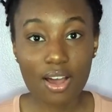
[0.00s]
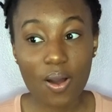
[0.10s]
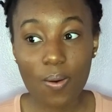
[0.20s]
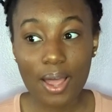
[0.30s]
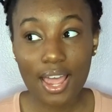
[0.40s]

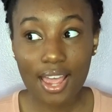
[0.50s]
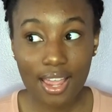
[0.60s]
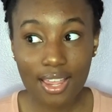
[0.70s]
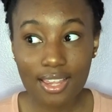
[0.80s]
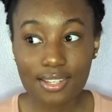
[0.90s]
"Oh
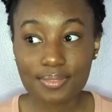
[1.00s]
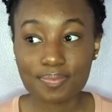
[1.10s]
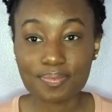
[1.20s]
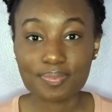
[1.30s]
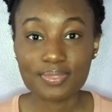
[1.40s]
hey."
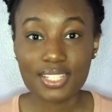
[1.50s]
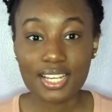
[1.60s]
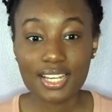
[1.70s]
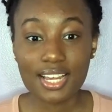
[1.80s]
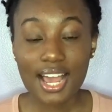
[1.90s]

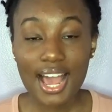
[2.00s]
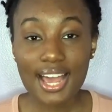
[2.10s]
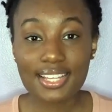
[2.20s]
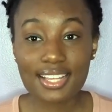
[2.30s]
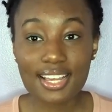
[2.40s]

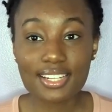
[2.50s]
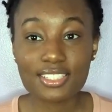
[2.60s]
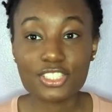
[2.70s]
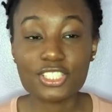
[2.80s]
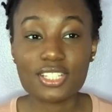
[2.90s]
And
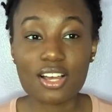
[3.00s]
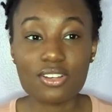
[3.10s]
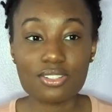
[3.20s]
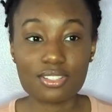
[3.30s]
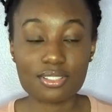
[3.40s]
then she
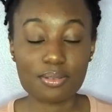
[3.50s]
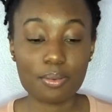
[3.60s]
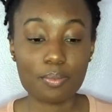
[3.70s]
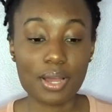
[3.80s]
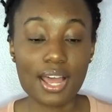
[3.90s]
tells
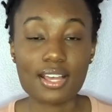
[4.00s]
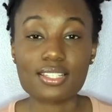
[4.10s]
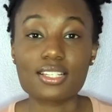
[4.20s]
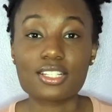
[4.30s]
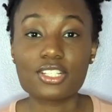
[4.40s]
my
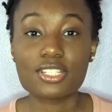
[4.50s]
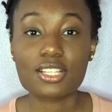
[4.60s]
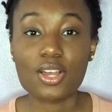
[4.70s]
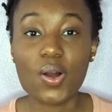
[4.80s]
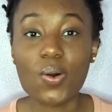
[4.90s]
ex and she's
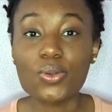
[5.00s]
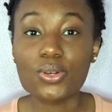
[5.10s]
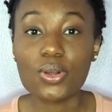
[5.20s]
like, "Oh, you